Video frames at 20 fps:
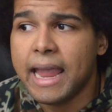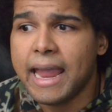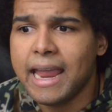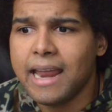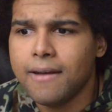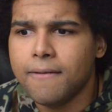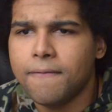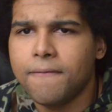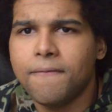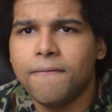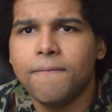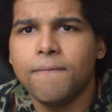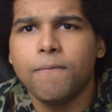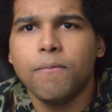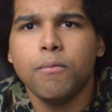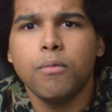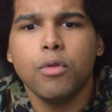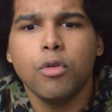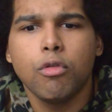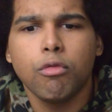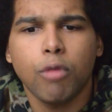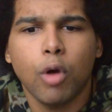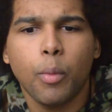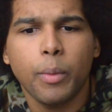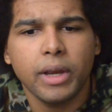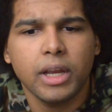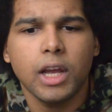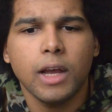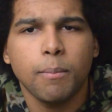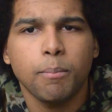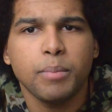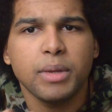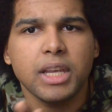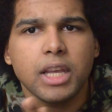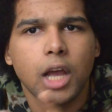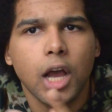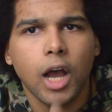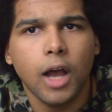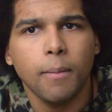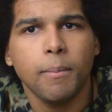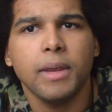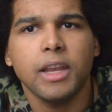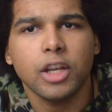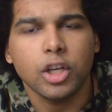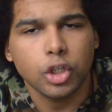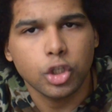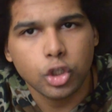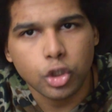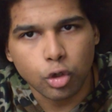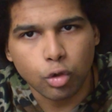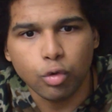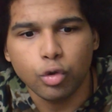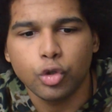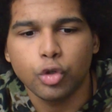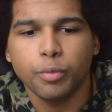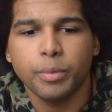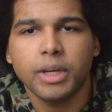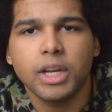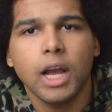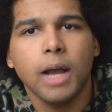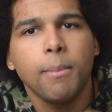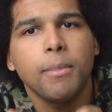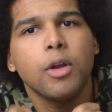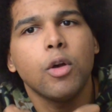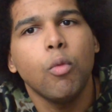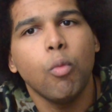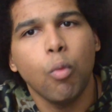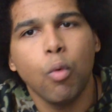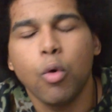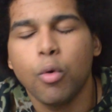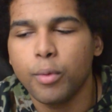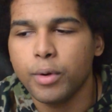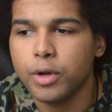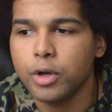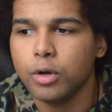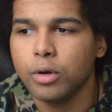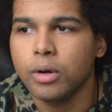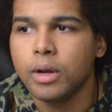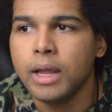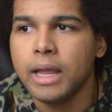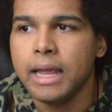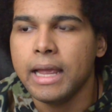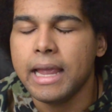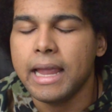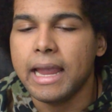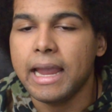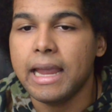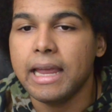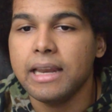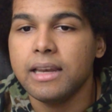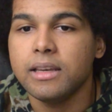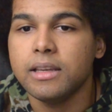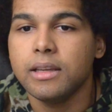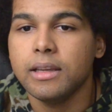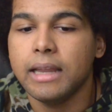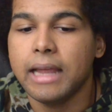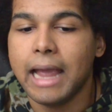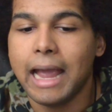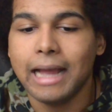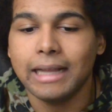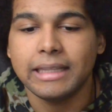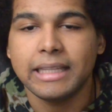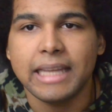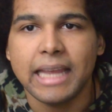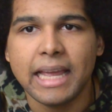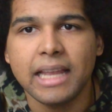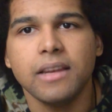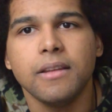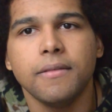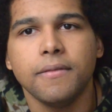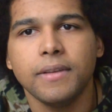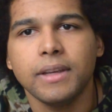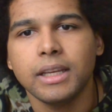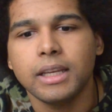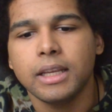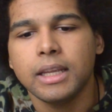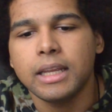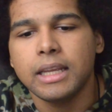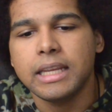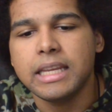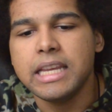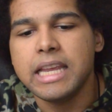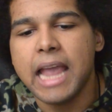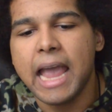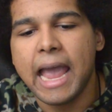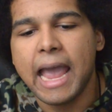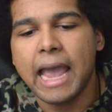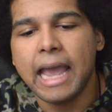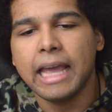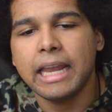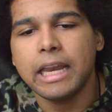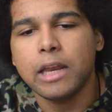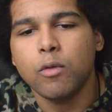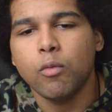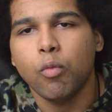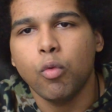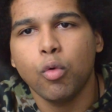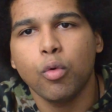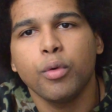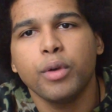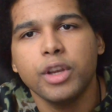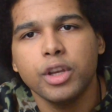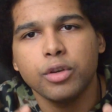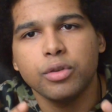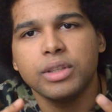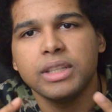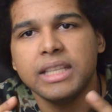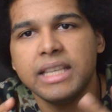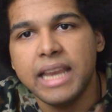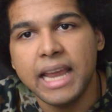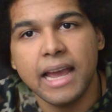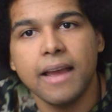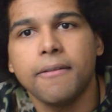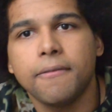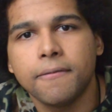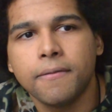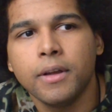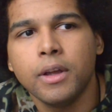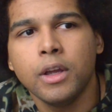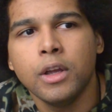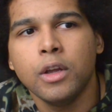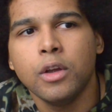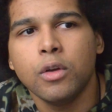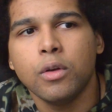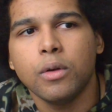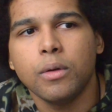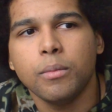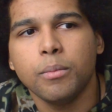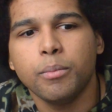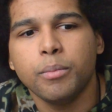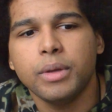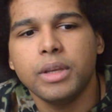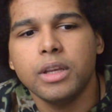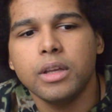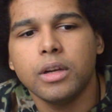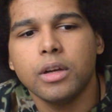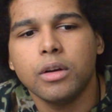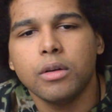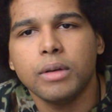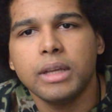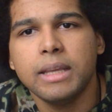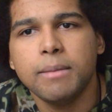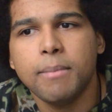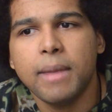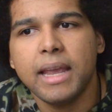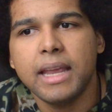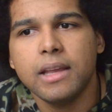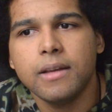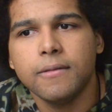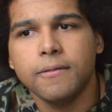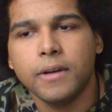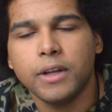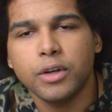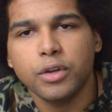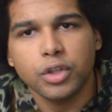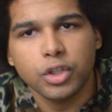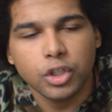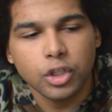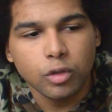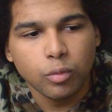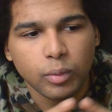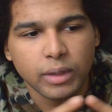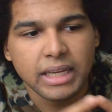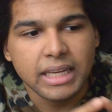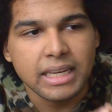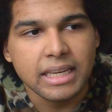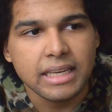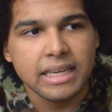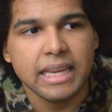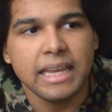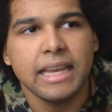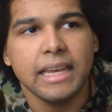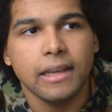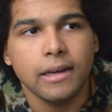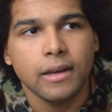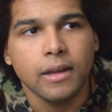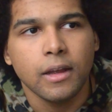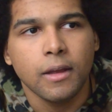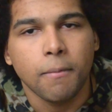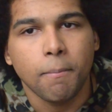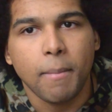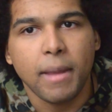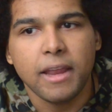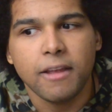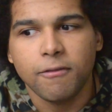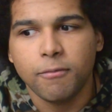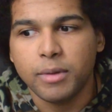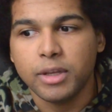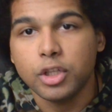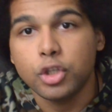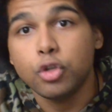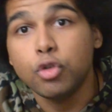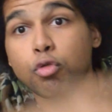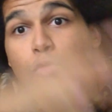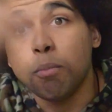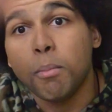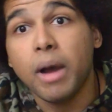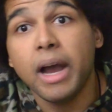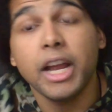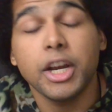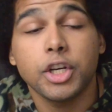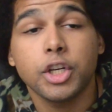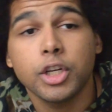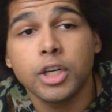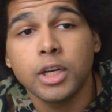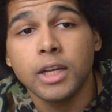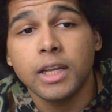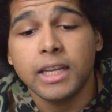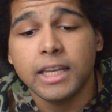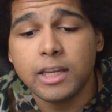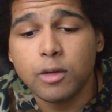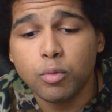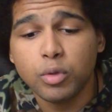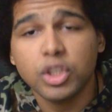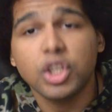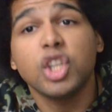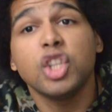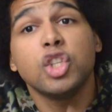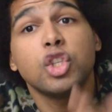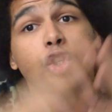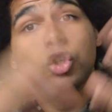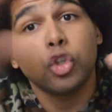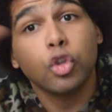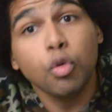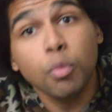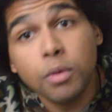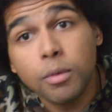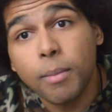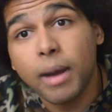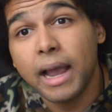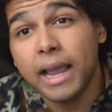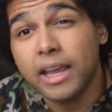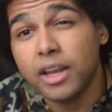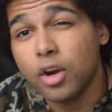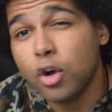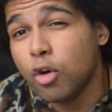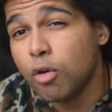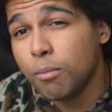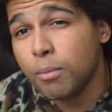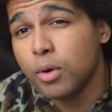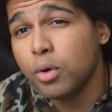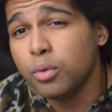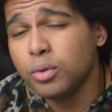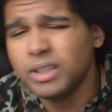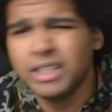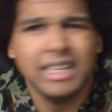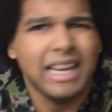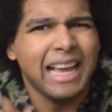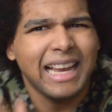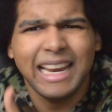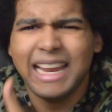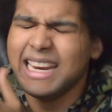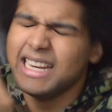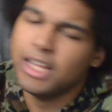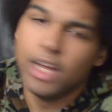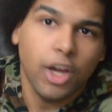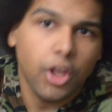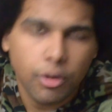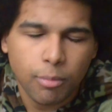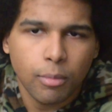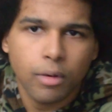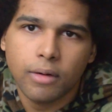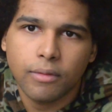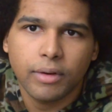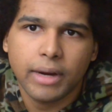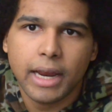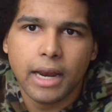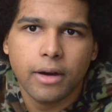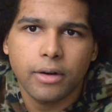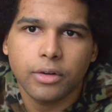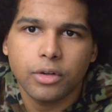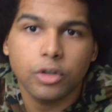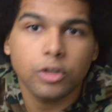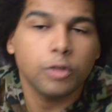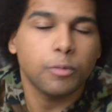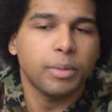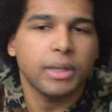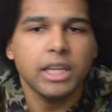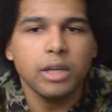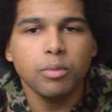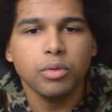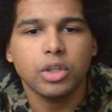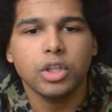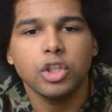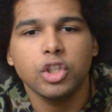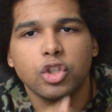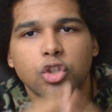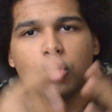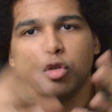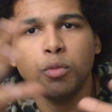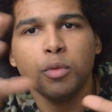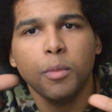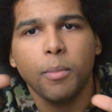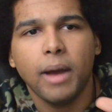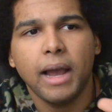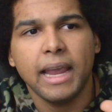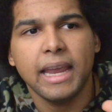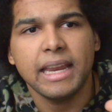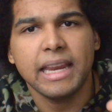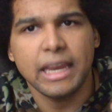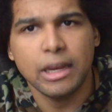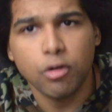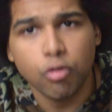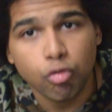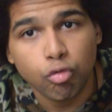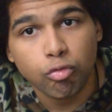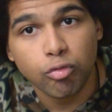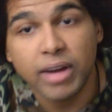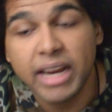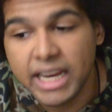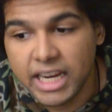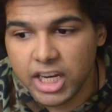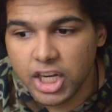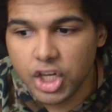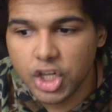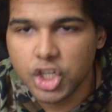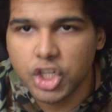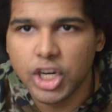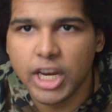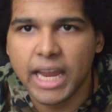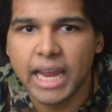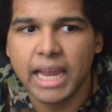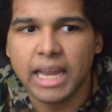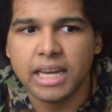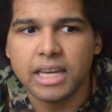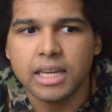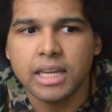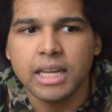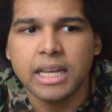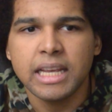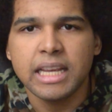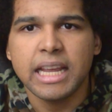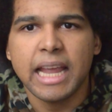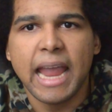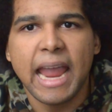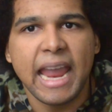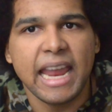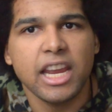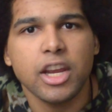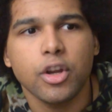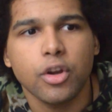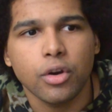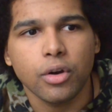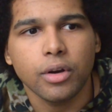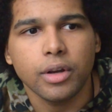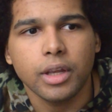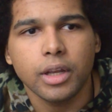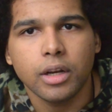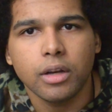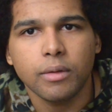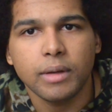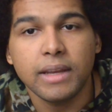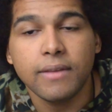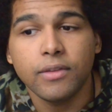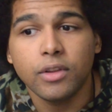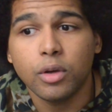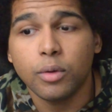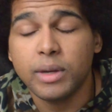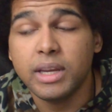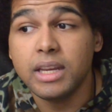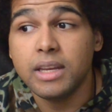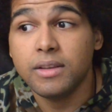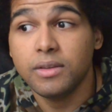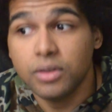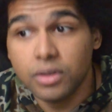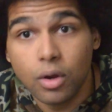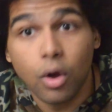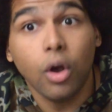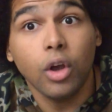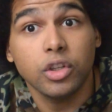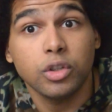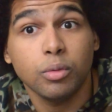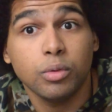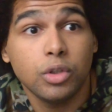and growing up becoming a soldier, becoming a warrior. And at the end of it, he had a warrior's death you know, he may have understood what he did may have been too much. He was consumed by it almost, not like the other Marvel characters, but he was consumed by it in rage and anger, you know, even though he also